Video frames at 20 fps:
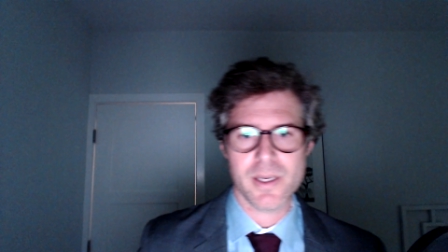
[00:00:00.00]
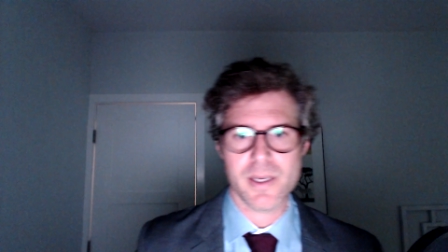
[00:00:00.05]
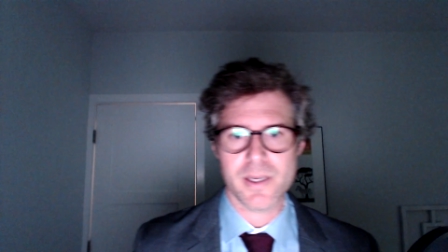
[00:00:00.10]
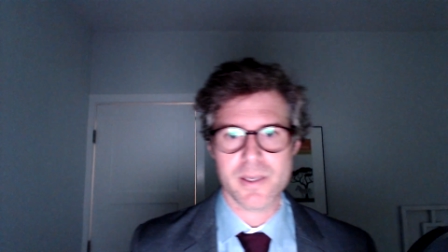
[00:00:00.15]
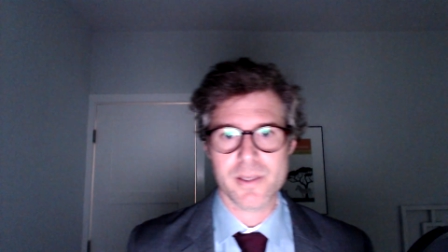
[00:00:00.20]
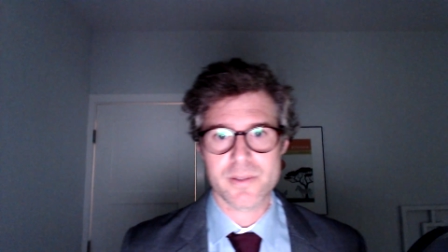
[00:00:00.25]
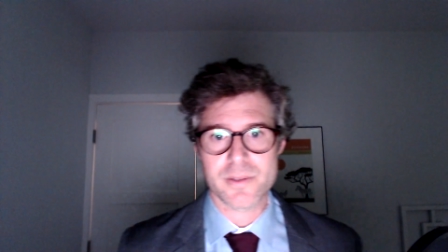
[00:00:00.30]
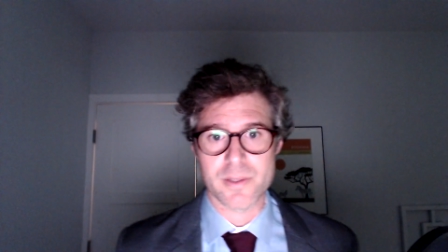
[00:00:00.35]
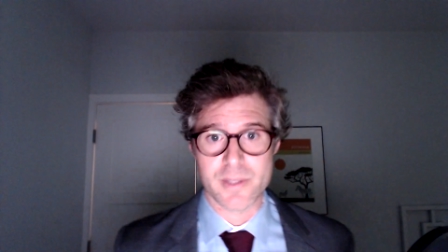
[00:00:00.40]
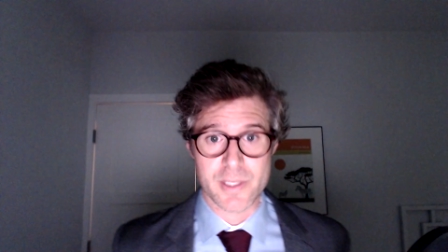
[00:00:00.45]

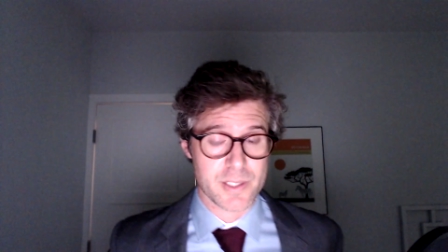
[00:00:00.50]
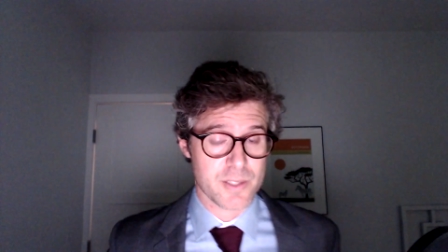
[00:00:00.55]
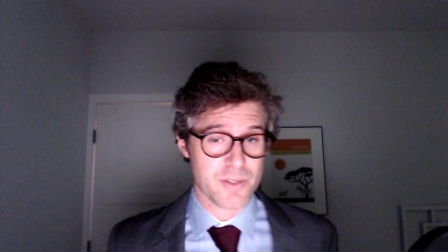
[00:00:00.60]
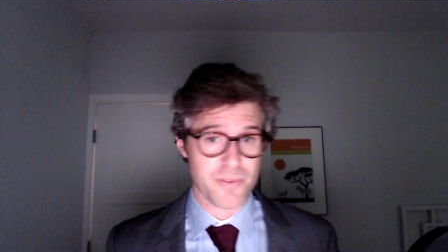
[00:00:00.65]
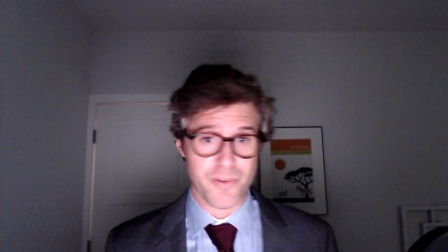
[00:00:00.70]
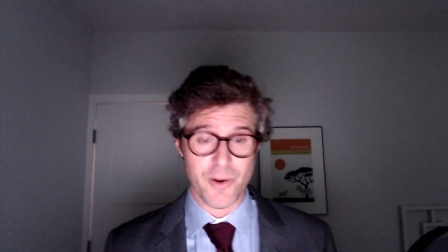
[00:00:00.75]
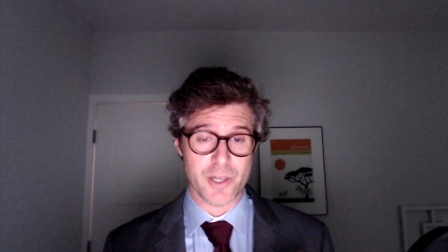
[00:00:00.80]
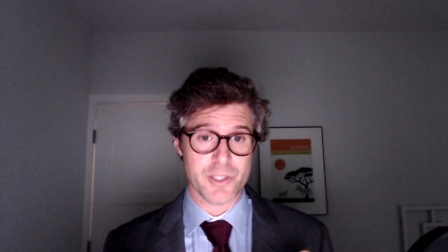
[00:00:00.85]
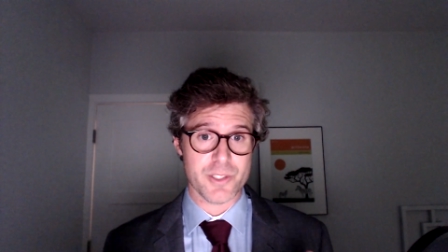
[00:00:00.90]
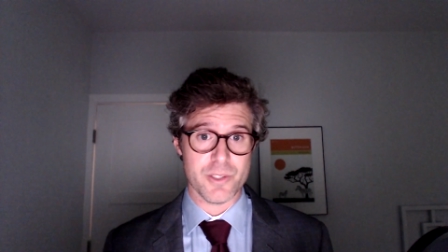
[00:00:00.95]
So this is
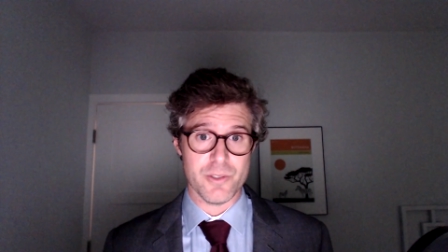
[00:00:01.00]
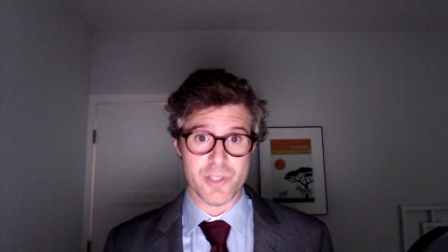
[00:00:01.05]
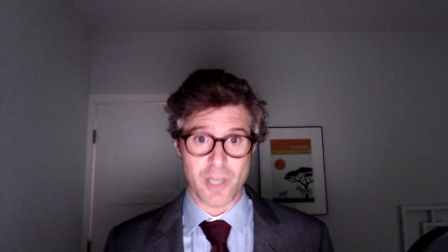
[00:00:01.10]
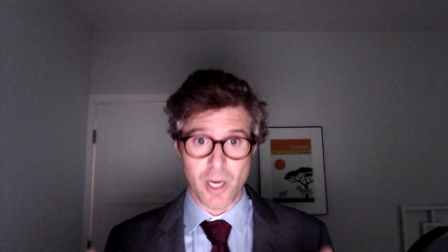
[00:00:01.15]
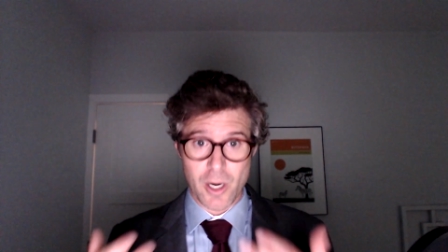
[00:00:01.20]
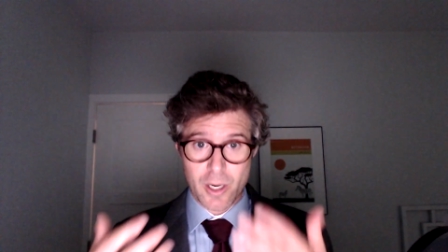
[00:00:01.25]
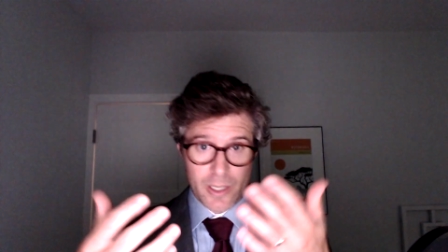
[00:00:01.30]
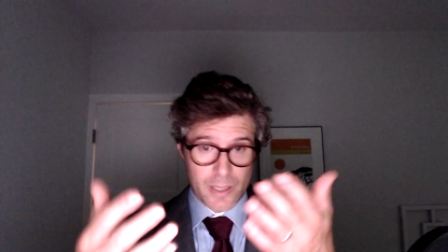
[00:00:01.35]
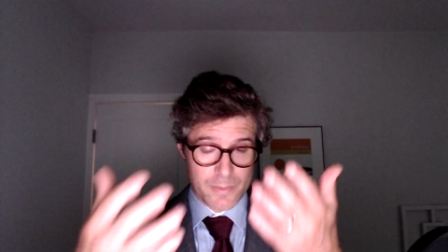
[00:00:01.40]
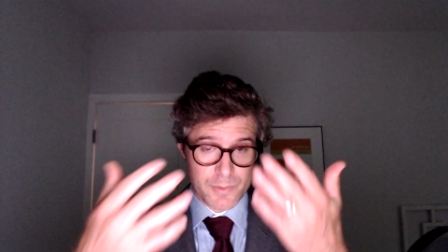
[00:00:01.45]
far too
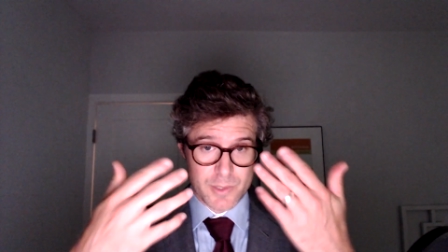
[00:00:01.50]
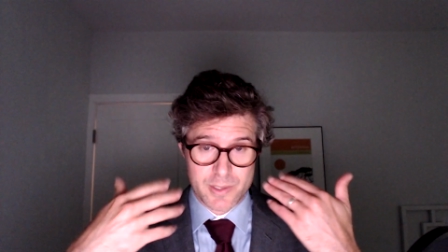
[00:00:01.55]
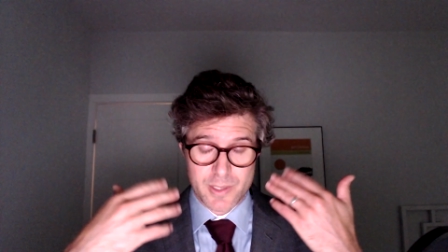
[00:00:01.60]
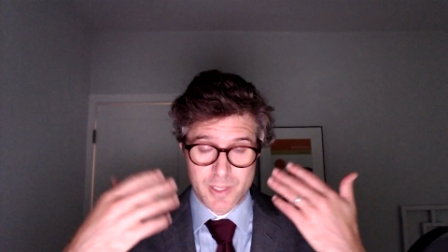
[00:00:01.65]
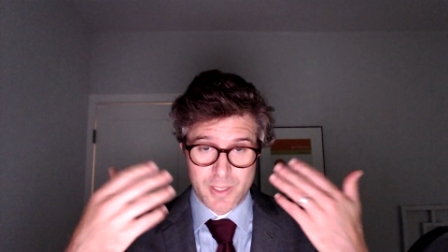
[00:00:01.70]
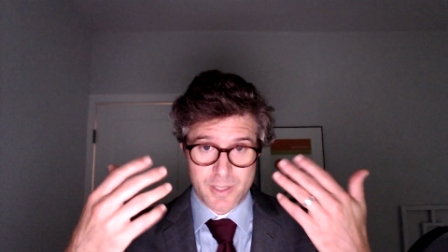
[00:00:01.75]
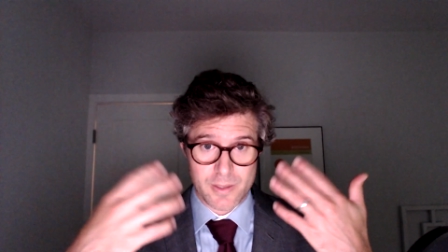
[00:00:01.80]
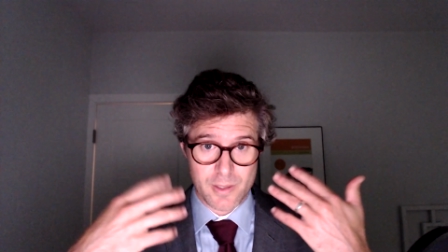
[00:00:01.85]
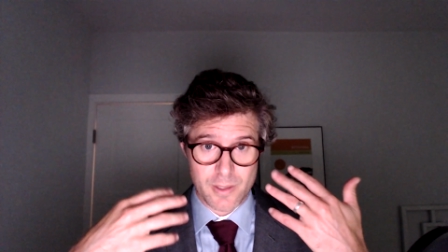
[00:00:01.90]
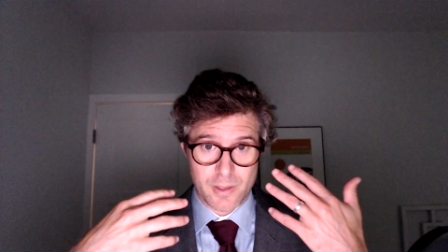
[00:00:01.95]
dark. I'm just
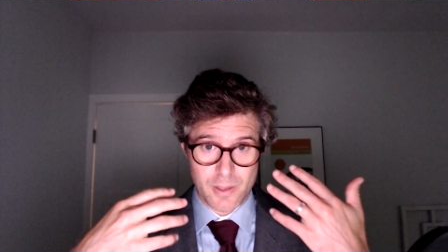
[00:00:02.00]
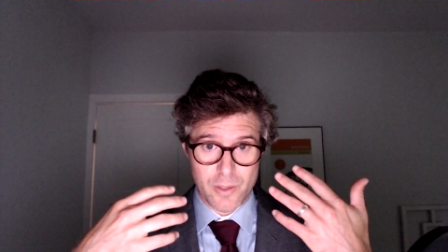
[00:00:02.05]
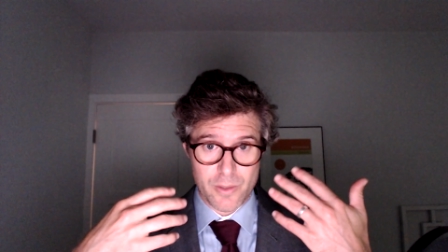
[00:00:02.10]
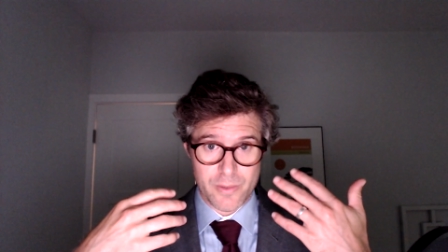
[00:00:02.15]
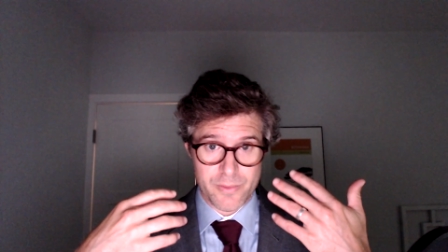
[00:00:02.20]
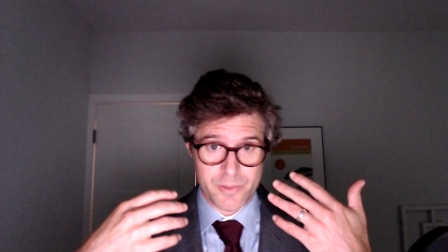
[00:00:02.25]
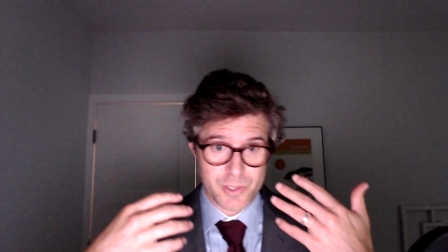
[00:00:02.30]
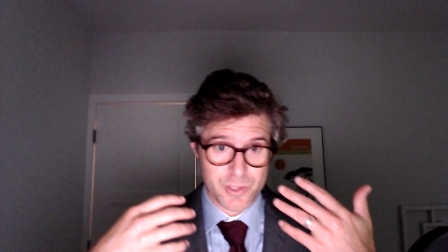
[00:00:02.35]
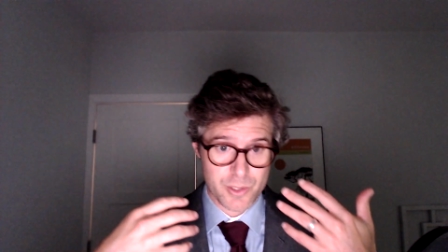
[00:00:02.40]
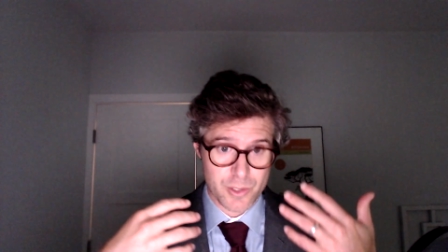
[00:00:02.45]
getting the glow
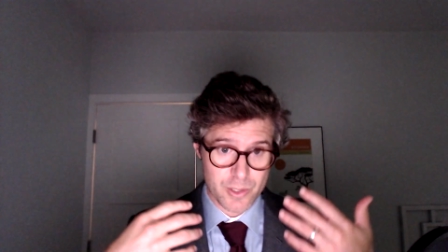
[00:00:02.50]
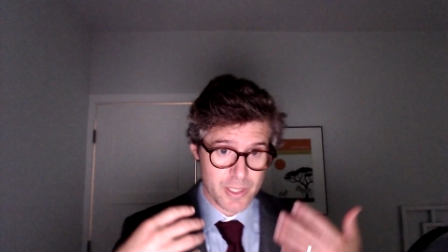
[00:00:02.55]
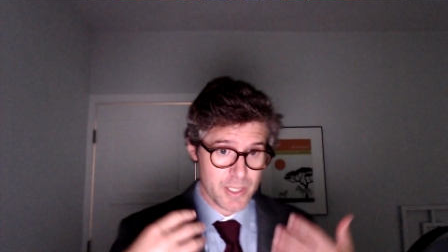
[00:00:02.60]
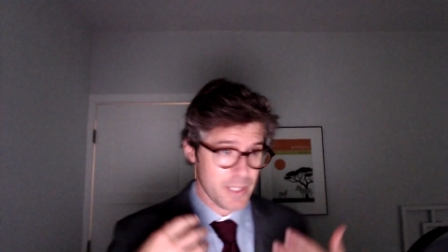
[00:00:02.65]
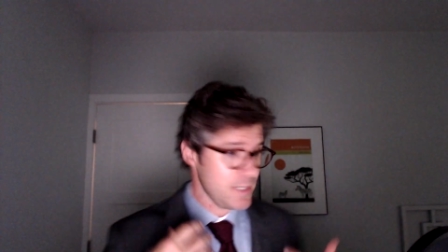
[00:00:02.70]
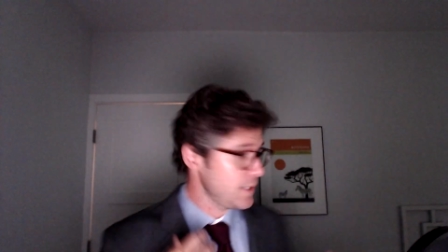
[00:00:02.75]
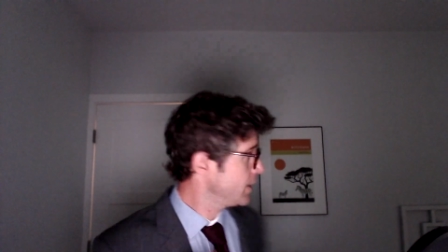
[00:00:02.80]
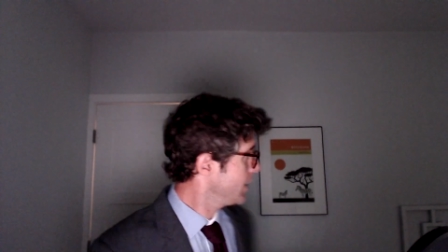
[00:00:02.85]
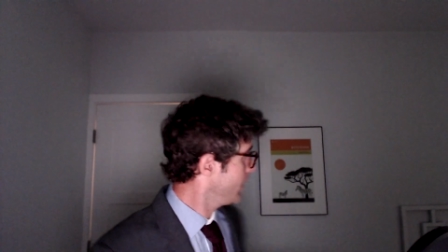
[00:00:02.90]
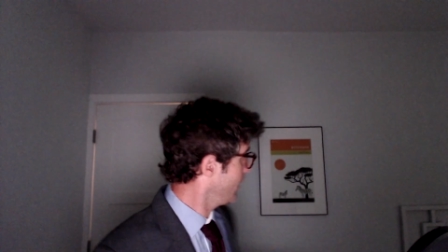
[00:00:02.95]
of the
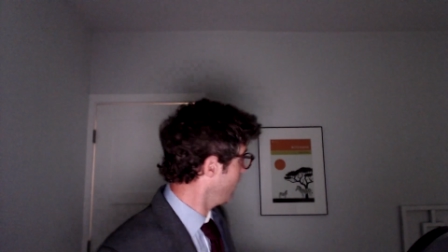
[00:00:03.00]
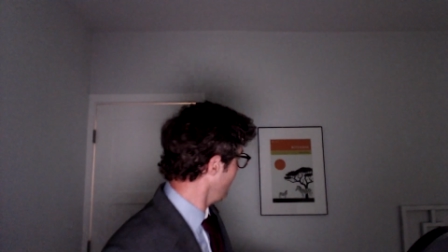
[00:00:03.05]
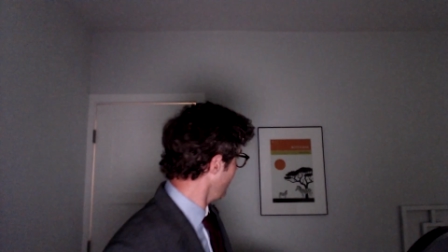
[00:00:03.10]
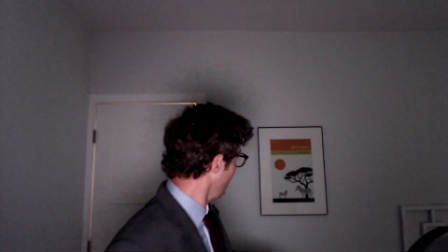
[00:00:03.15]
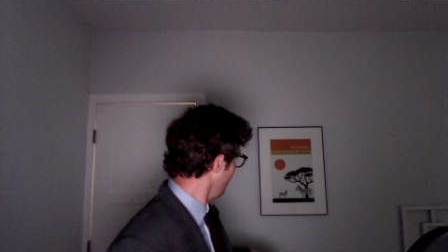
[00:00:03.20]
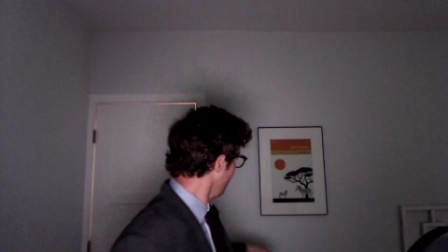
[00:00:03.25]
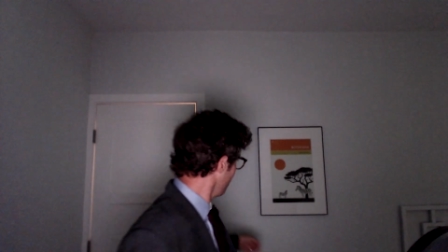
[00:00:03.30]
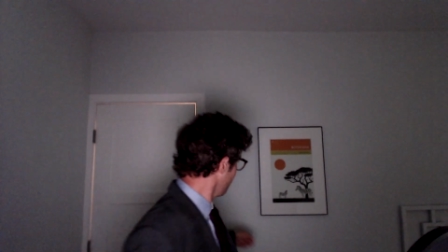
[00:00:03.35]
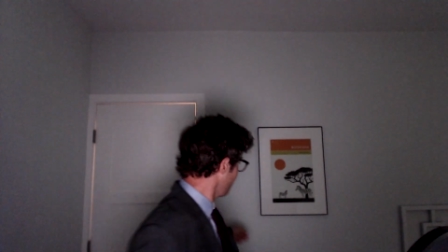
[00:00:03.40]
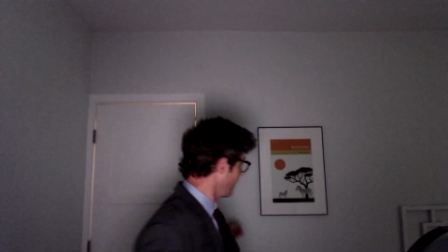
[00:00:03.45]
screen.
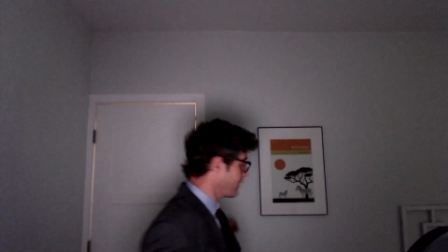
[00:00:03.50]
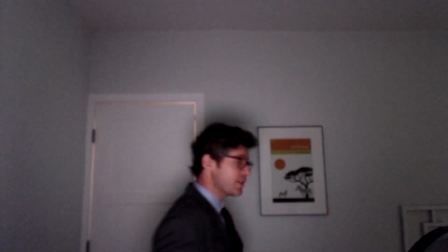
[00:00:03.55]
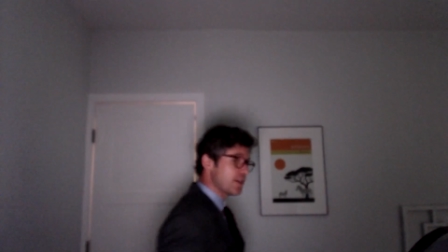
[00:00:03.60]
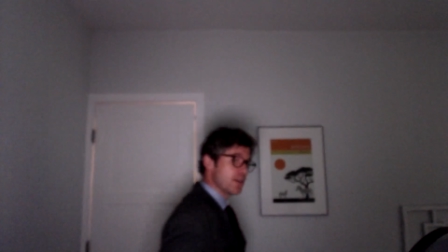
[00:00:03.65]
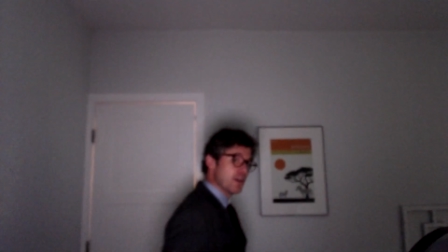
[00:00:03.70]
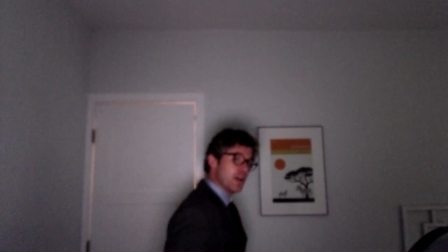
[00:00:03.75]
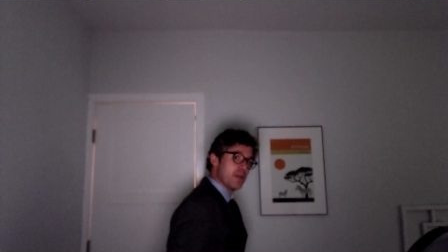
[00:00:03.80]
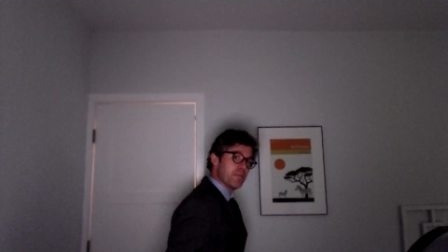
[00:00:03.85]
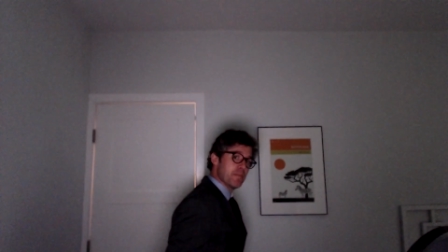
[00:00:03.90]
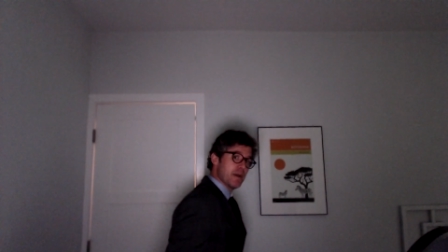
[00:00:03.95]
And if I
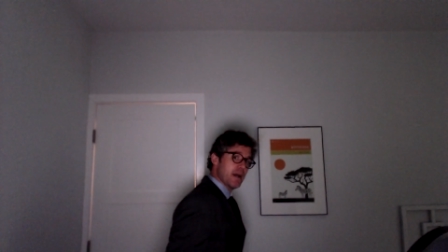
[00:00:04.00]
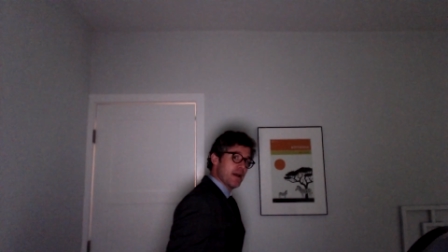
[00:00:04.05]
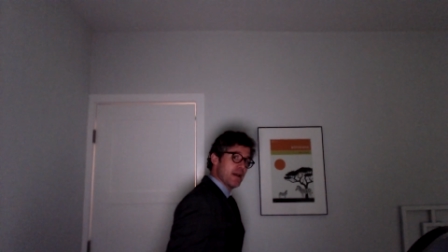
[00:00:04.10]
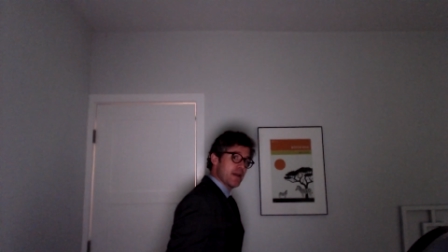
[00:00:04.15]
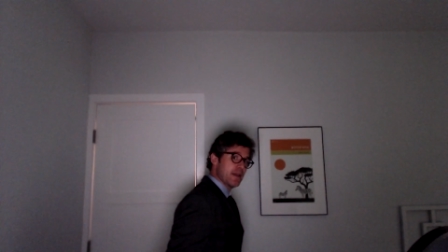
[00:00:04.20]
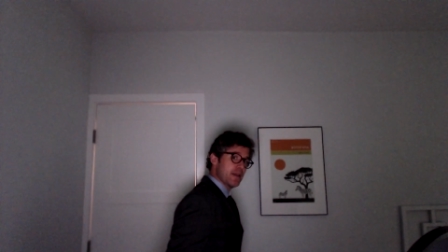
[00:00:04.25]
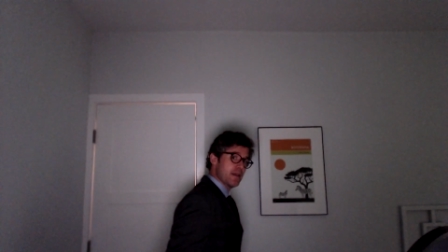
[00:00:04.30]
turn on my